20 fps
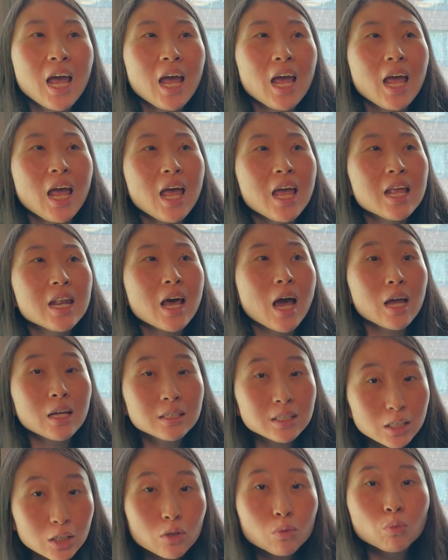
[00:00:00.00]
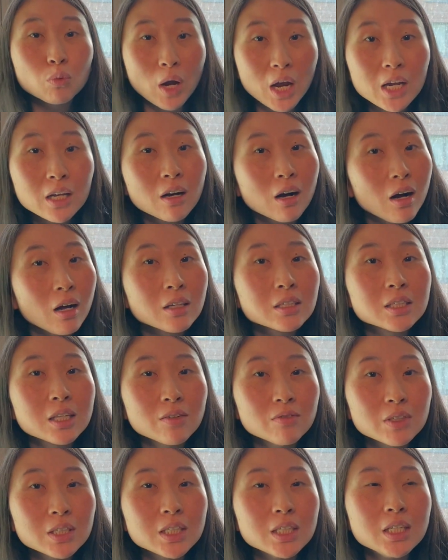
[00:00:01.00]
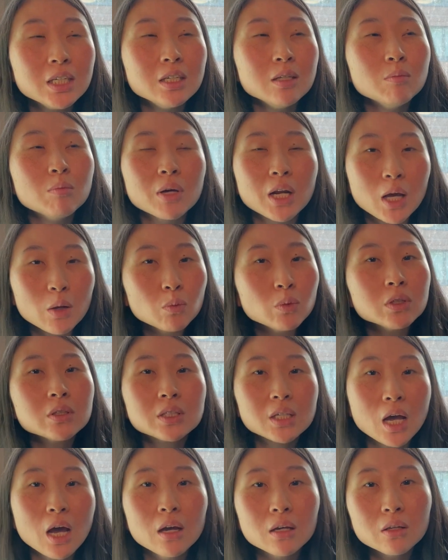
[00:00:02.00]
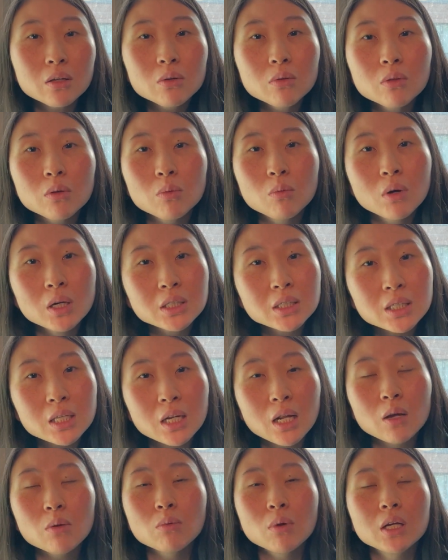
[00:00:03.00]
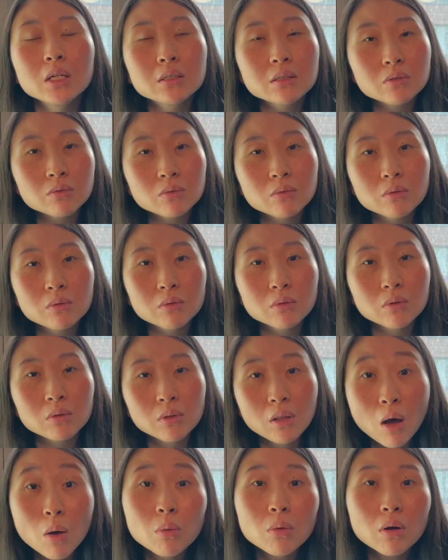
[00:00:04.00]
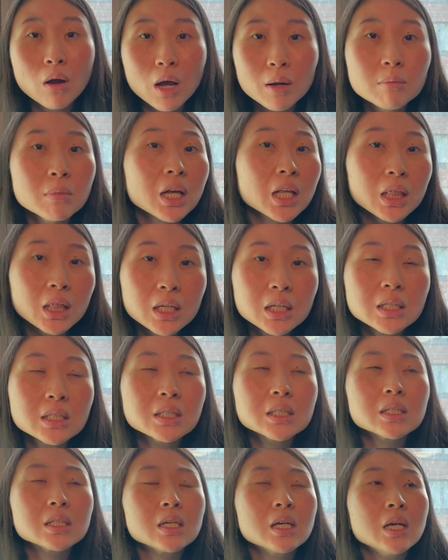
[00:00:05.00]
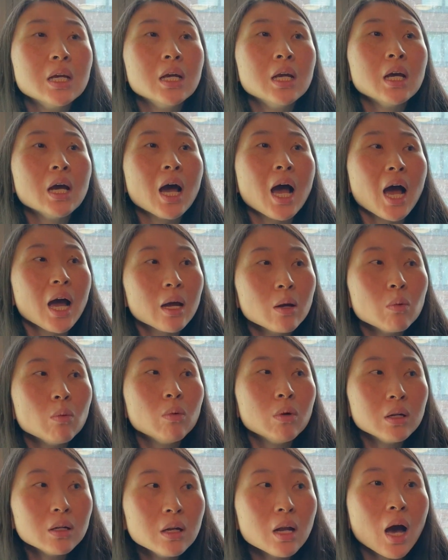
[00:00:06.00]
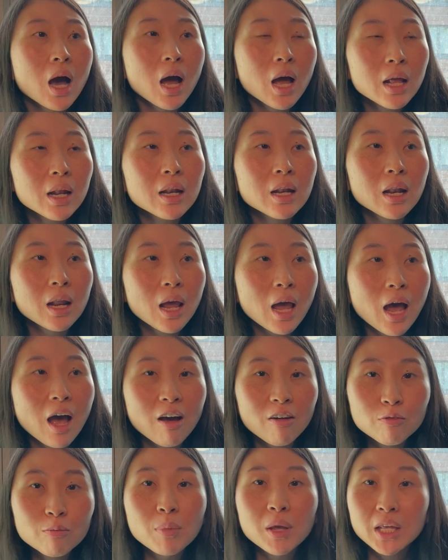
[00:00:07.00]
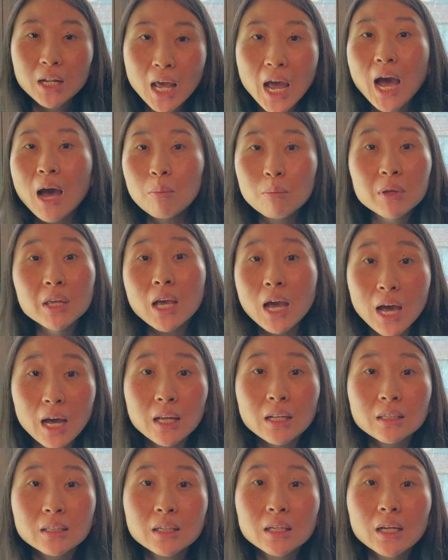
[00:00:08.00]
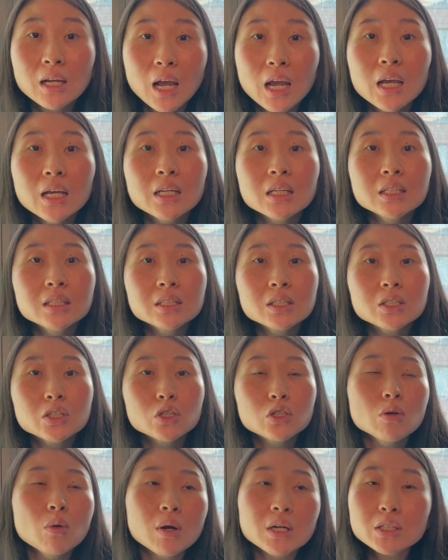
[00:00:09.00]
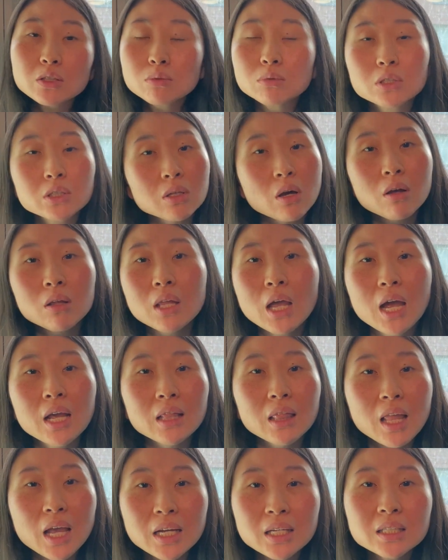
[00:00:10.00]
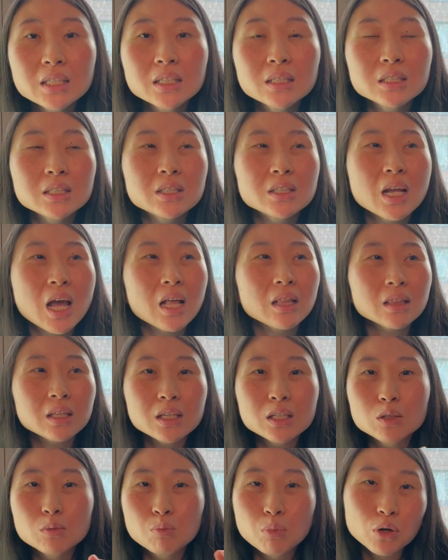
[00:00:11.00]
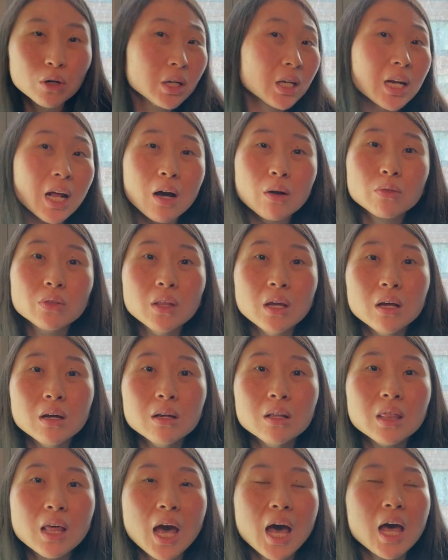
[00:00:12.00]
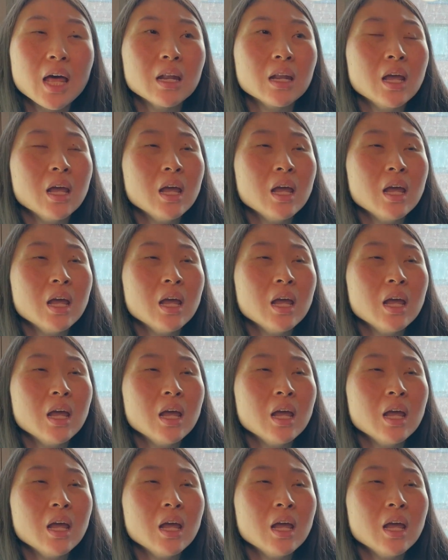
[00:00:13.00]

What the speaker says: And I did rank all 17, but I will tell you the ones that I ranked lower on my list, I would not have been happy at. And so as a result, I like to at least put it out there that,